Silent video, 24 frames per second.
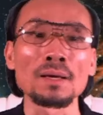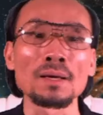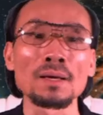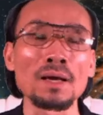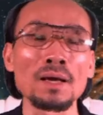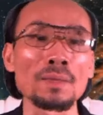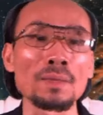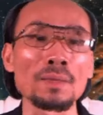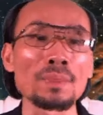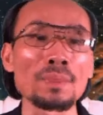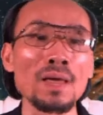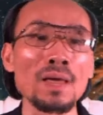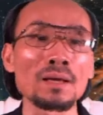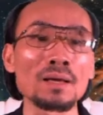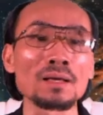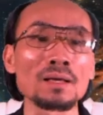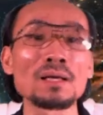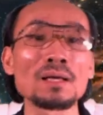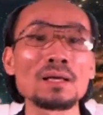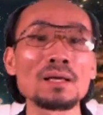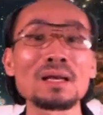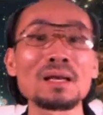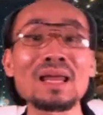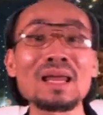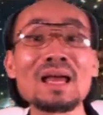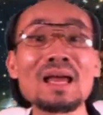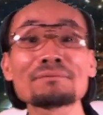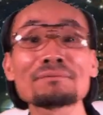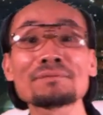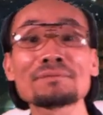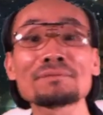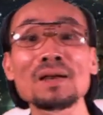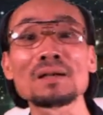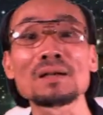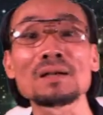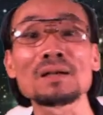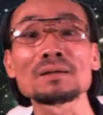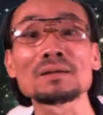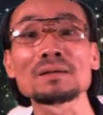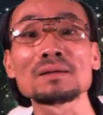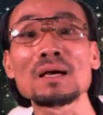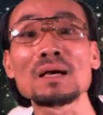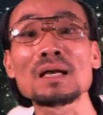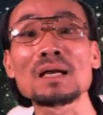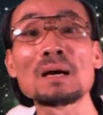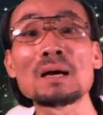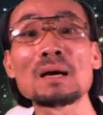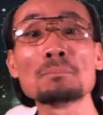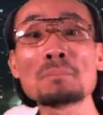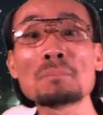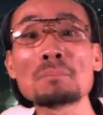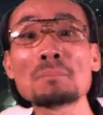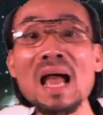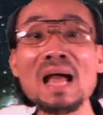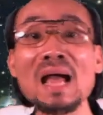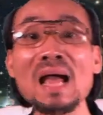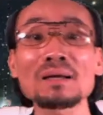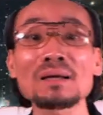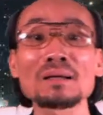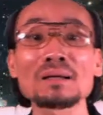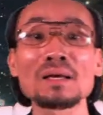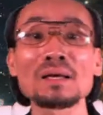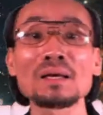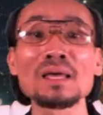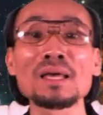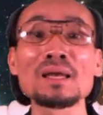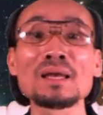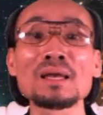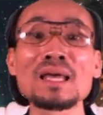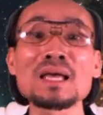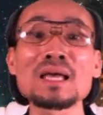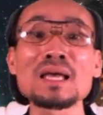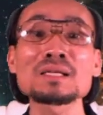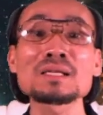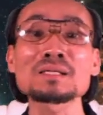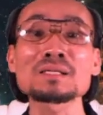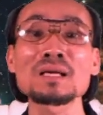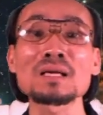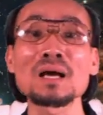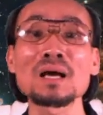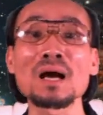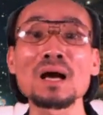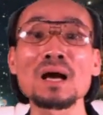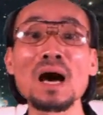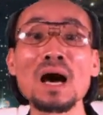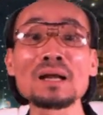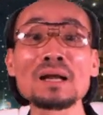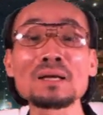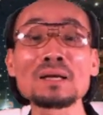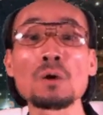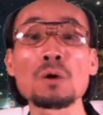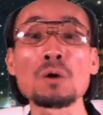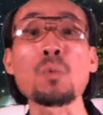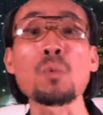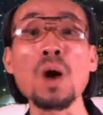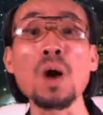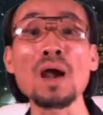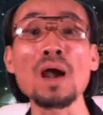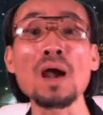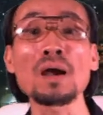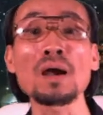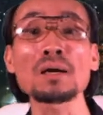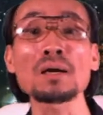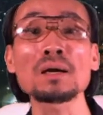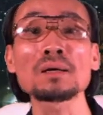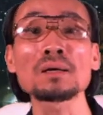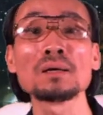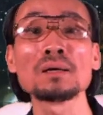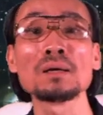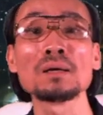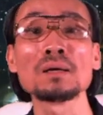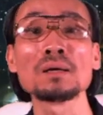and then he left and come back in his underwear,